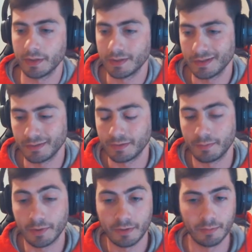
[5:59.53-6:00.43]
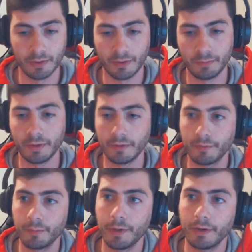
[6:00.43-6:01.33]
Like it could be a little bit
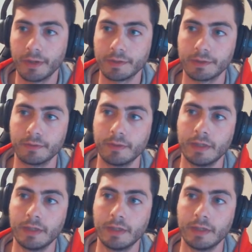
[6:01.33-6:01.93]
overbearing, so